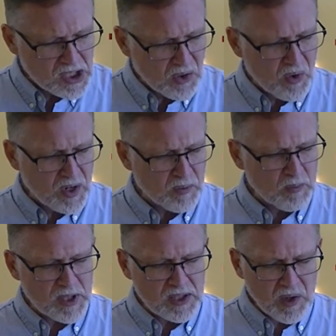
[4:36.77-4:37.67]
Lord, will
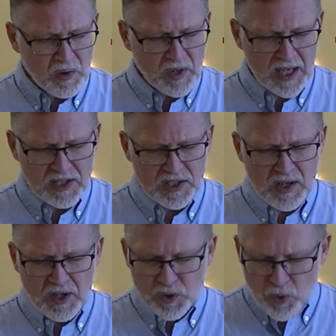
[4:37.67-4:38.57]
be known as
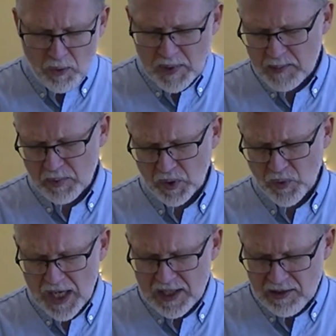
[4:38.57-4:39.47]
your people
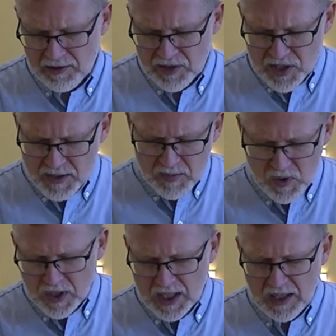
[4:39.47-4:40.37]
right here in this
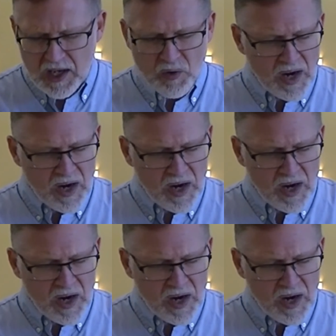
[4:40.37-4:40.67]
community,